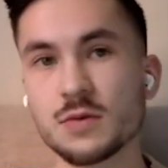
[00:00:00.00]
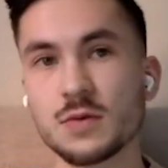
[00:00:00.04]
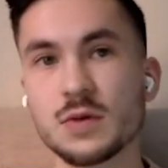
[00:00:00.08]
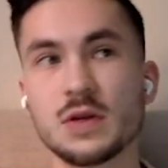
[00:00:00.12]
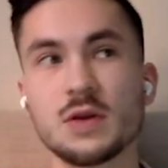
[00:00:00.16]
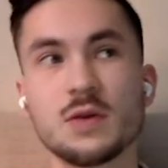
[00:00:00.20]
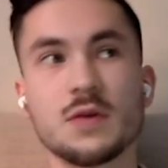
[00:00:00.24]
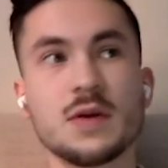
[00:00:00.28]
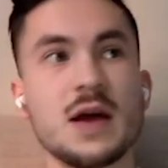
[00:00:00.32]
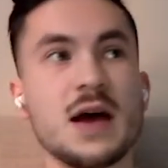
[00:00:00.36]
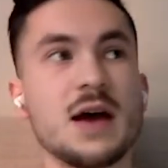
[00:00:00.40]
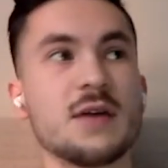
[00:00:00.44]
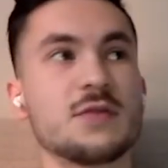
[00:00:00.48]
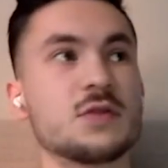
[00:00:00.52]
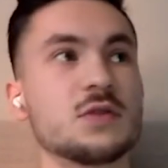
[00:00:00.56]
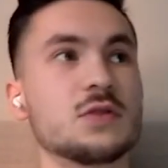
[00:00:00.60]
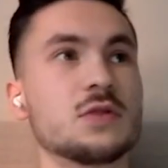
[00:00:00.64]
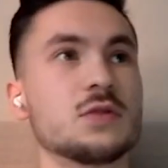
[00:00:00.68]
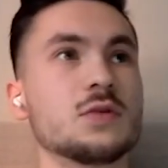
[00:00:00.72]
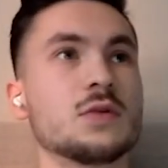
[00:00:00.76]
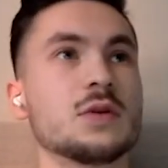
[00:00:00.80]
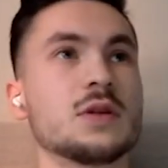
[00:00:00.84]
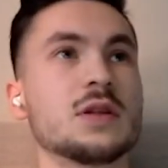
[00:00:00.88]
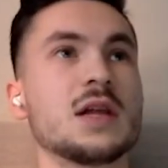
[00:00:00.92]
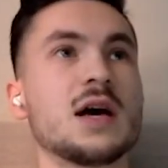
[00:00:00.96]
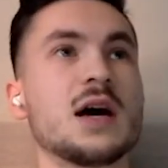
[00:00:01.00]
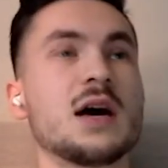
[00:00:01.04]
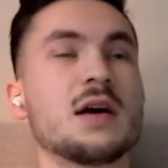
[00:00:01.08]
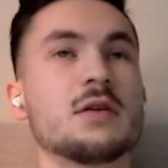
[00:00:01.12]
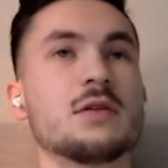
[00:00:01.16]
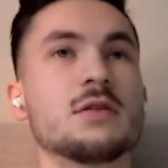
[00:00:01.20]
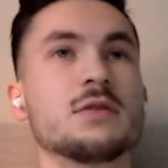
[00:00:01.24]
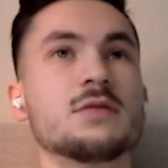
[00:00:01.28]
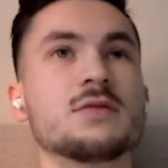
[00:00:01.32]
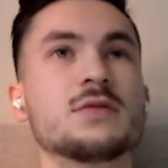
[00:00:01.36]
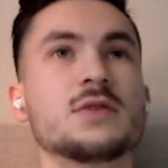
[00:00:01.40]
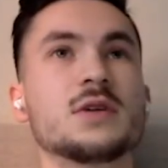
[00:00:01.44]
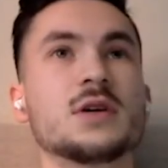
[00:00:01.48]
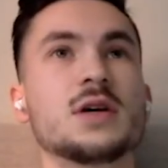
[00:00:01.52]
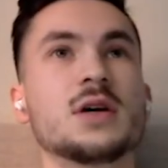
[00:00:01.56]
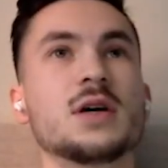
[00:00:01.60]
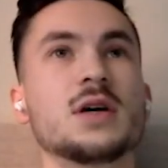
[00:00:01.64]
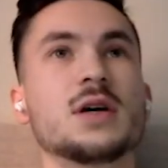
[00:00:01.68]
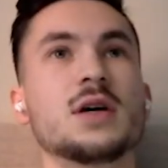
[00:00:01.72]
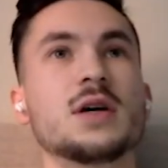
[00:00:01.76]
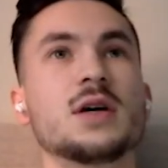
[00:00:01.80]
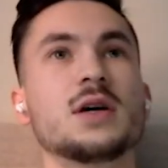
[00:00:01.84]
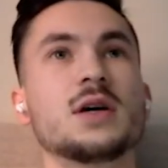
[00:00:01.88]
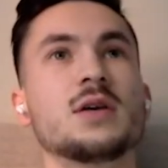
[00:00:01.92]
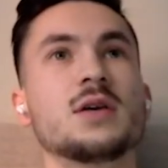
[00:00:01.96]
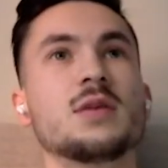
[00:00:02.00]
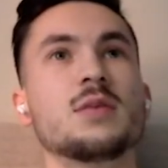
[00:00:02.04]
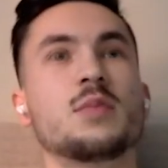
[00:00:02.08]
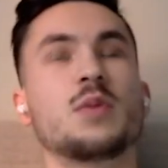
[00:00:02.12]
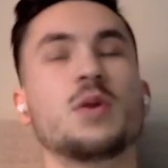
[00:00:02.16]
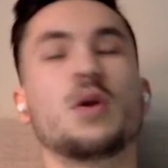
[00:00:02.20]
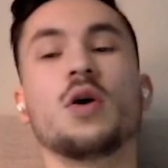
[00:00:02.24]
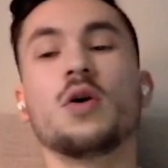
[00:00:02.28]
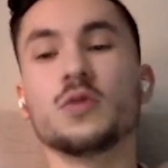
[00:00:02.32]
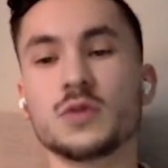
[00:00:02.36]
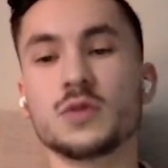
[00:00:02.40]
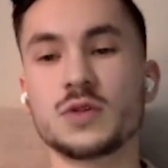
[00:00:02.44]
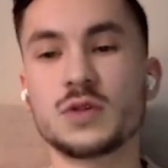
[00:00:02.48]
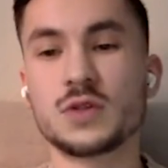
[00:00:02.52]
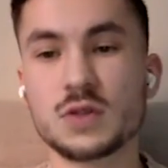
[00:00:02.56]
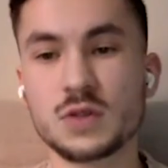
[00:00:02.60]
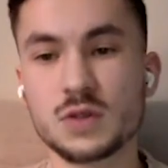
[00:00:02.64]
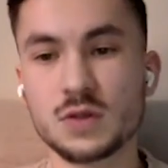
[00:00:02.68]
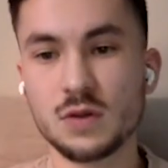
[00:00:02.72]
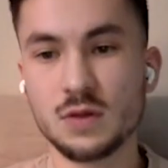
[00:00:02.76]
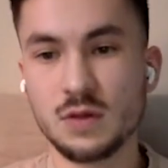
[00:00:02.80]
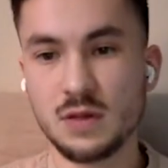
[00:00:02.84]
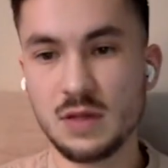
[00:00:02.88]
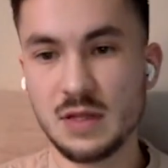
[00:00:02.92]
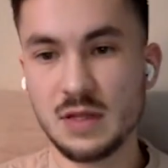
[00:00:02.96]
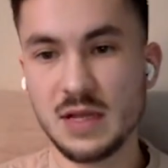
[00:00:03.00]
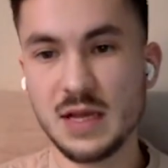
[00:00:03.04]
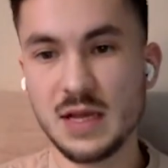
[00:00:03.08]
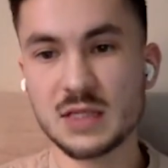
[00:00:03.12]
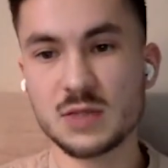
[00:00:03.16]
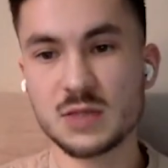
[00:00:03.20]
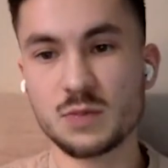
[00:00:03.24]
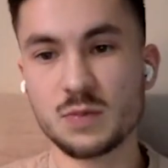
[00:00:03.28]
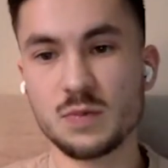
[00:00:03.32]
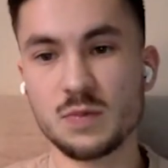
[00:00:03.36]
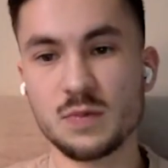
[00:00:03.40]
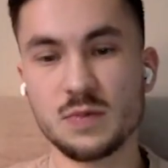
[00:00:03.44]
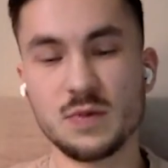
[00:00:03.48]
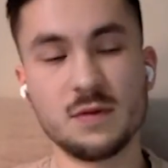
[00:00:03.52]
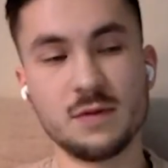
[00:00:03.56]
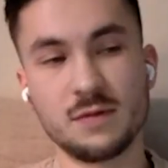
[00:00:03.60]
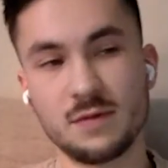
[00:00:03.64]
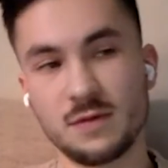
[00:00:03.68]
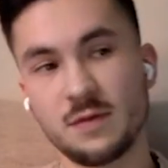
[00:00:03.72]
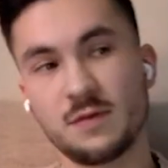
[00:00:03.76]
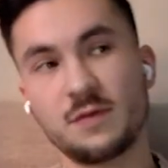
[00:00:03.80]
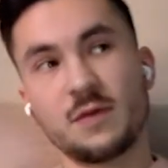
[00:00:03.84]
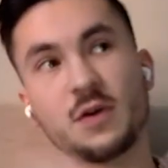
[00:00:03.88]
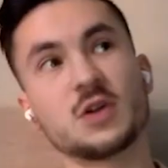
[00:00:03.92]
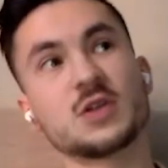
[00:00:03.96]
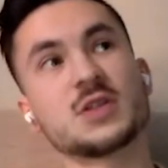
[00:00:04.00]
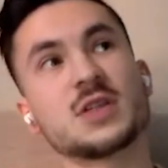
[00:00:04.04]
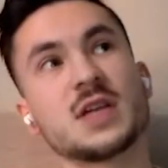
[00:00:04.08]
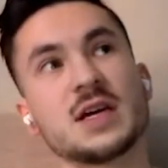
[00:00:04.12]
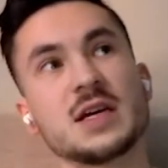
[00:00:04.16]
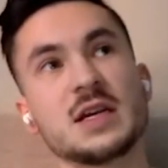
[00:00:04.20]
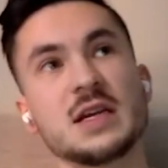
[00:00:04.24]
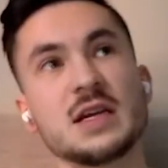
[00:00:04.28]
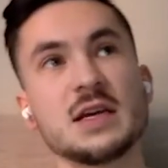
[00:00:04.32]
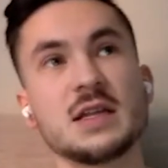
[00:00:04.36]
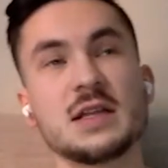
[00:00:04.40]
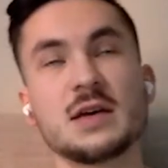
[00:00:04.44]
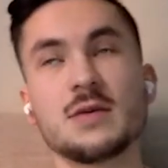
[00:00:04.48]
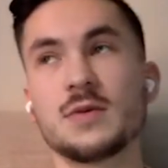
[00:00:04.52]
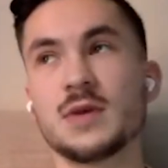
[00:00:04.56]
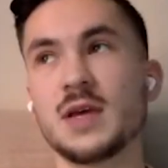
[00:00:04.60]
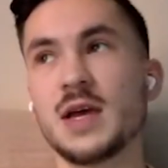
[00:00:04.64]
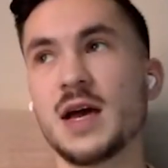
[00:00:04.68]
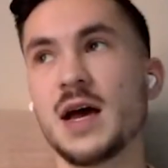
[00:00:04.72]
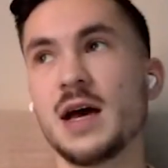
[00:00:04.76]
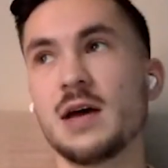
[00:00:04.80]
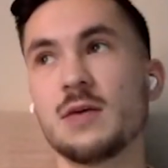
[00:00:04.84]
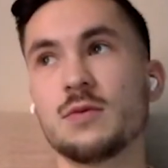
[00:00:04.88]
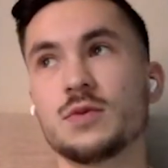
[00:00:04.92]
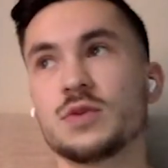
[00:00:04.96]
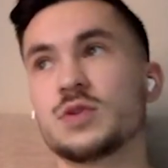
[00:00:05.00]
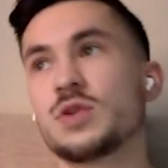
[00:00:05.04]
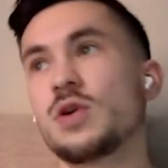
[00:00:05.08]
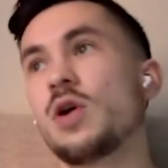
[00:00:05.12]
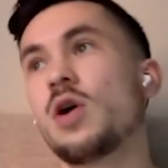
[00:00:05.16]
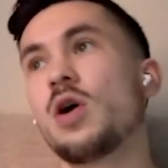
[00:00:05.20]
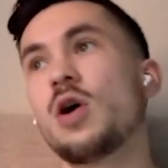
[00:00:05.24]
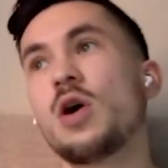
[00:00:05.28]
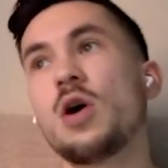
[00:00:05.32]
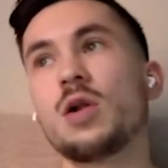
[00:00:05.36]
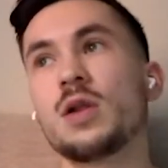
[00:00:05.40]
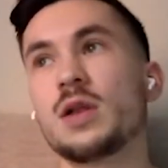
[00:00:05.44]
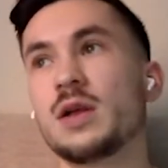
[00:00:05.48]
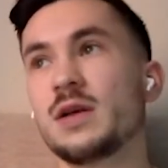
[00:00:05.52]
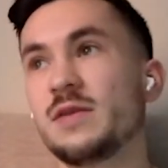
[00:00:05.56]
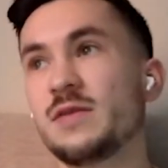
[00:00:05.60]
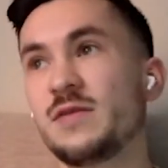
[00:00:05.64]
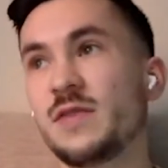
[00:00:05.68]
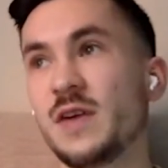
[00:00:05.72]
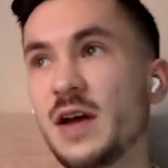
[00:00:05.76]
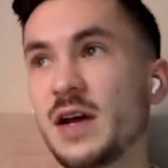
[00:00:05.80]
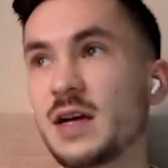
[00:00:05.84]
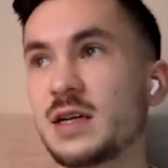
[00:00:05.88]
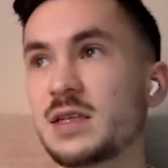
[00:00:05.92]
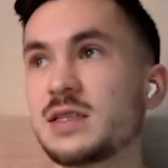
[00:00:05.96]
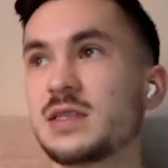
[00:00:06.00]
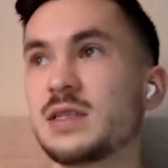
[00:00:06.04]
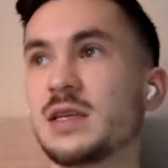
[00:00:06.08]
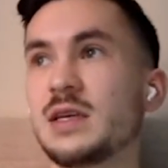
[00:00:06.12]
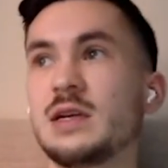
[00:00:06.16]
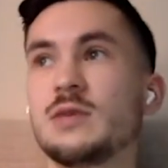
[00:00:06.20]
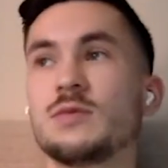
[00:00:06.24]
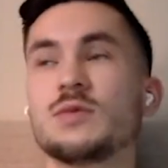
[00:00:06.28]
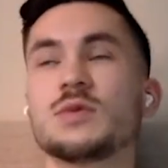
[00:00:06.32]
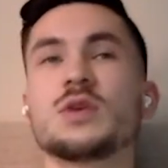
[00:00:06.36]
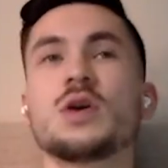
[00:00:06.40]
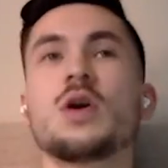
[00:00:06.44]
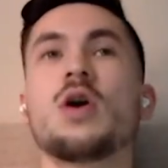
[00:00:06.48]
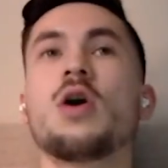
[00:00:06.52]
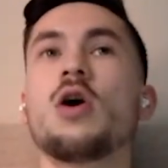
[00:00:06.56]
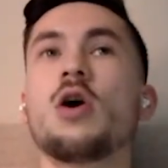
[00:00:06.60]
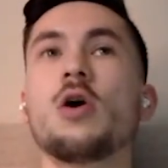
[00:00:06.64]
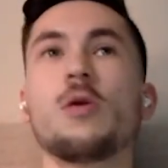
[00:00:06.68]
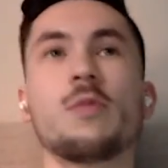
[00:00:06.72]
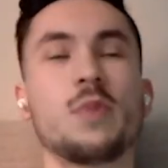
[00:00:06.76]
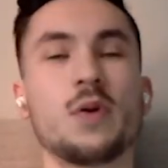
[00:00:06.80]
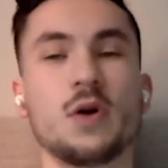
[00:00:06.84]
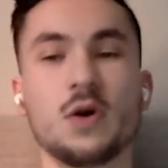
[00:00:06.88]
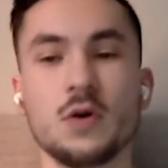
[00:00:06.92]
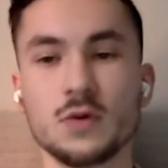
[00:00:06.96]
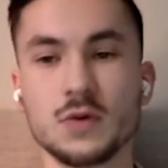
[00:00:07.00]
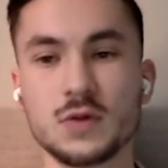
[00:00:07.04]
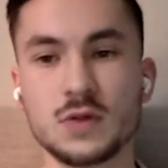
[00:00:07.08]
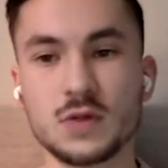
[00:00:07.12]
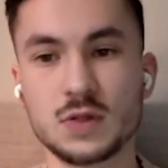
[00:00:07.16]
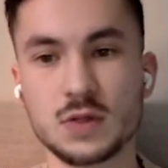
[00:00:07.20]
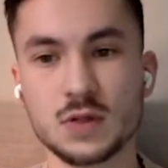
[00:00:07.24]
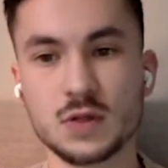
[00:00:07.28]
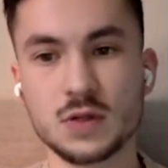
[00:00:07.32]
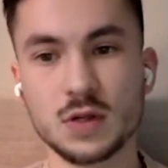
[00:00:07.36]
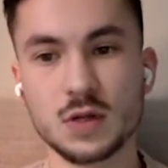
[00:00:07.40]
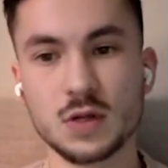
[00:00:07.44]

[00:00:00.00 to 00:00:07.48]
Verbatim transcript: We don't have to do a lot of post. And that's the, the first idea that we had was all effects and it was all post.